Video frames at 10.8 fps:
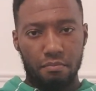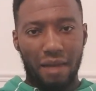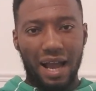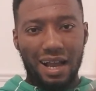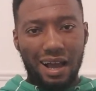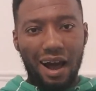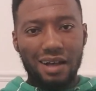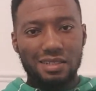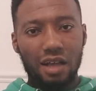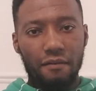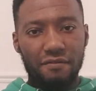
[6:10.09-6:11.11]
Man
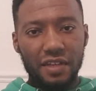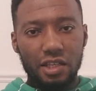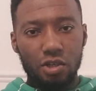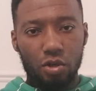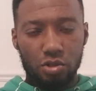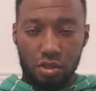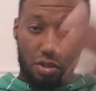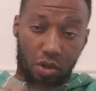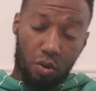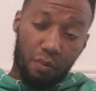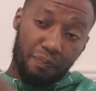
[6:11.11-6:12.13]
cuts up videos.
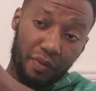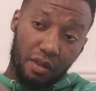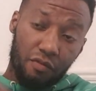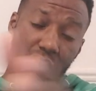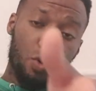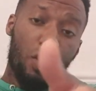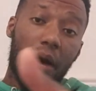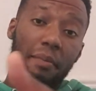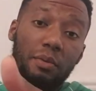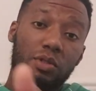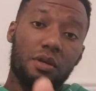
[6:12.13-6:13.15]
So the reason why
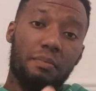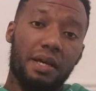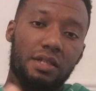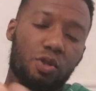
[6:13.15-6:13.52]
I'm able to make,